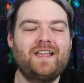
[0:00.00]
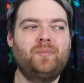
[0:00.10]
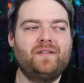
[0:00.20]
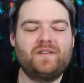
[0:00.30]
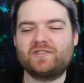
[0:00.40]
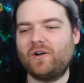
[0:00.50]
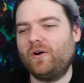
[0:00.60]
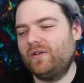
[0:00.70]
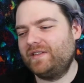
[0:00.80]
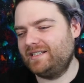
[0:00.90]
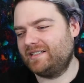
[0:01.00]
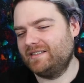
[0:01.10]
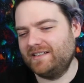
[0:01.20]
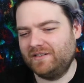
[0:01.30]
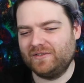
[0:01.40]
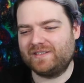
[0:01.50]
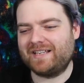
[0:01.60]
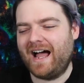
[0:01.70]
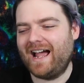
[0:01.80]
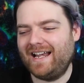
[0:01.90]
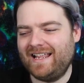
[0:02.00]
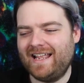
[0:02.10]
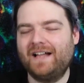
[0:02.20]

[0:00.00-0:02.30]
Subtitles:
But there's all these little tiny